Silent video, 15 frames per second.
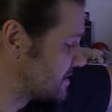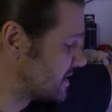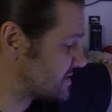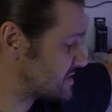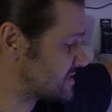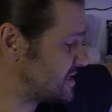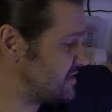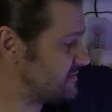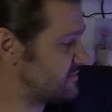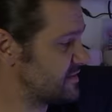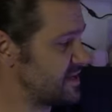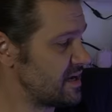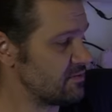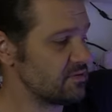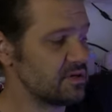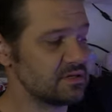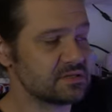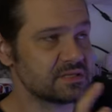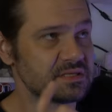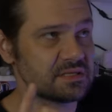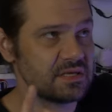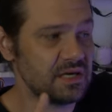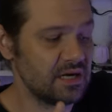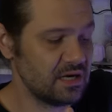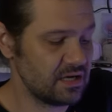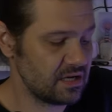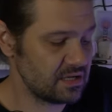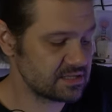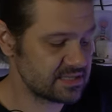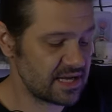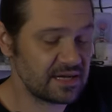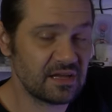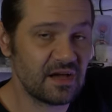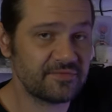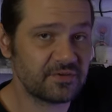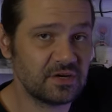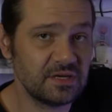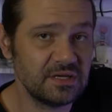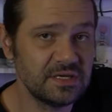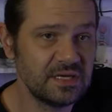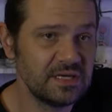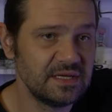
The Steve Garrett's uh, Stylophora.